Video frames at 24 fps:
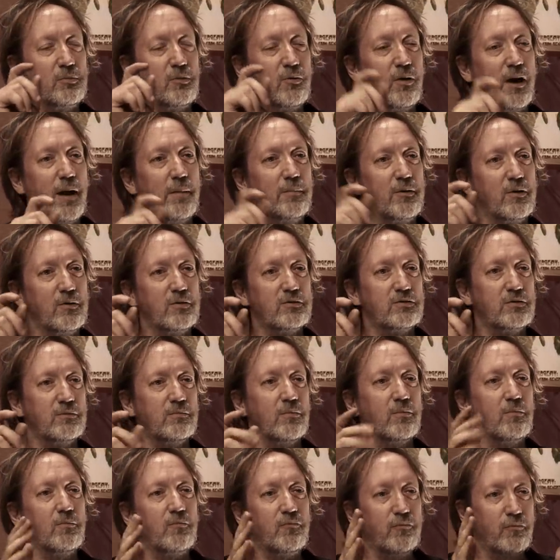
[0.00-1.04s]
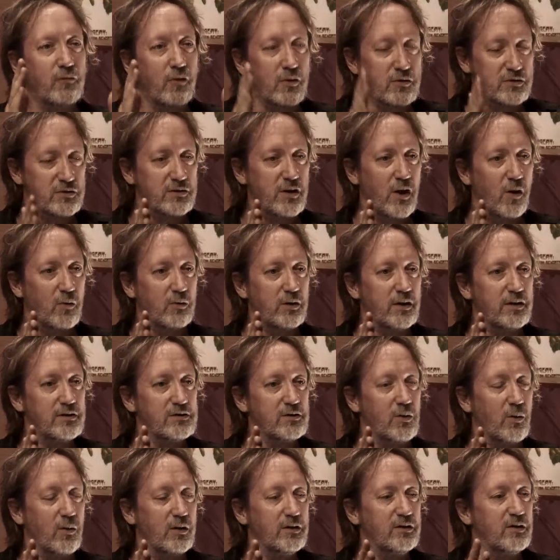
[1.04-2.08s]
parameters. First note
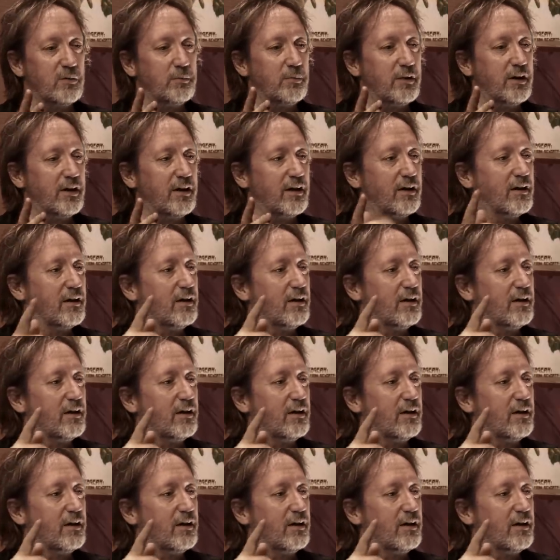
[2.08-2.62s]
is going to be